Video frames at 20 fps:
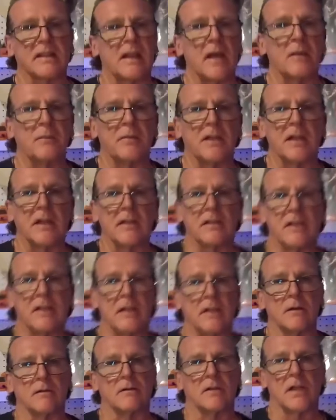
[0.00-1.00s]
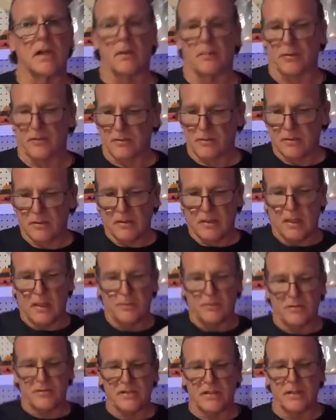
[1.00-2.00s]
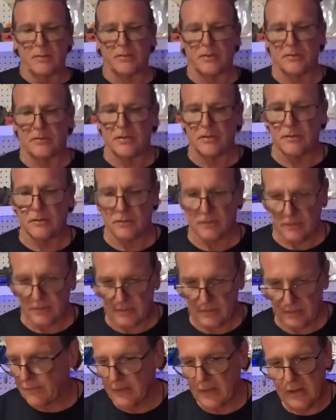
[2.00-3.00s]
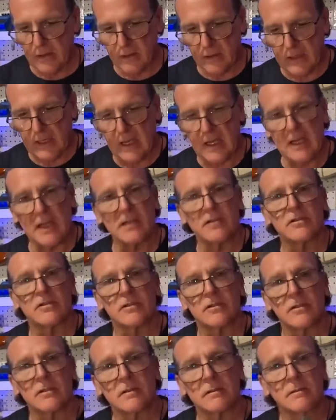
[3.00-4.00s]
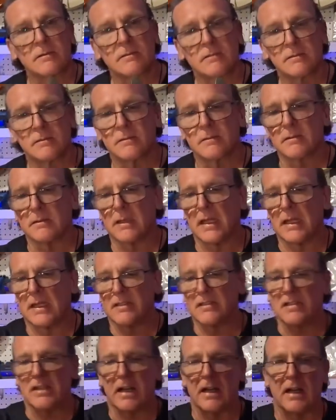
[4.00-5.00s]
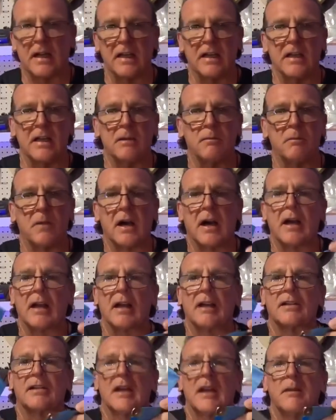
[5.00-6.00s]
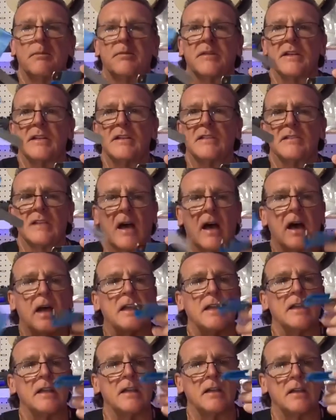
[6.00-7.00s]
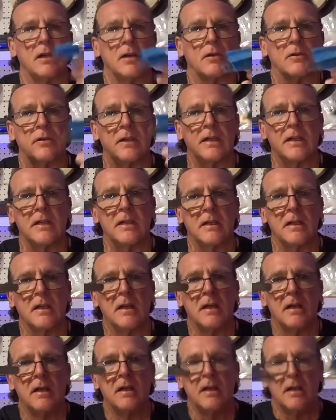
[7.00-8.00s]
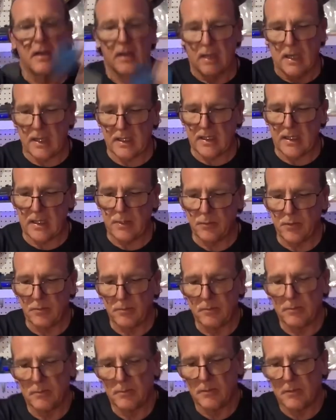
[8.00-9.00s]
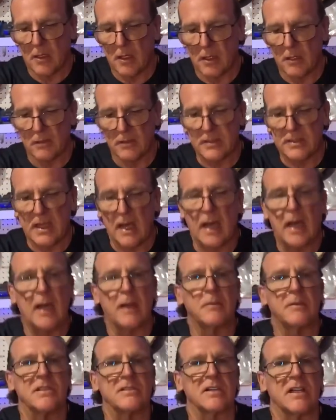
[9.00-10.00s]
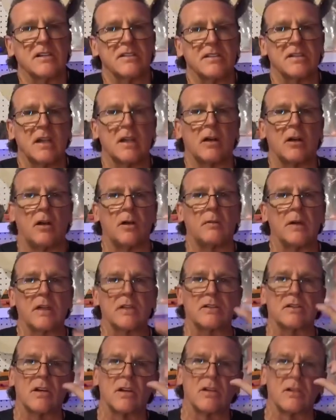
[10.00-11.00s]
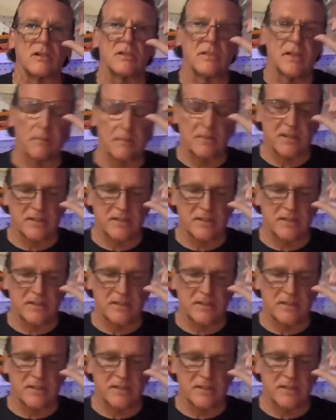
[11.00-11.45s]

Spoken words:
that big a deal. Couple simple tools. Feeler gauge. Like I said, I keep mine. I tape these, high E, low E. I keep them all the time because I set all my guitars up the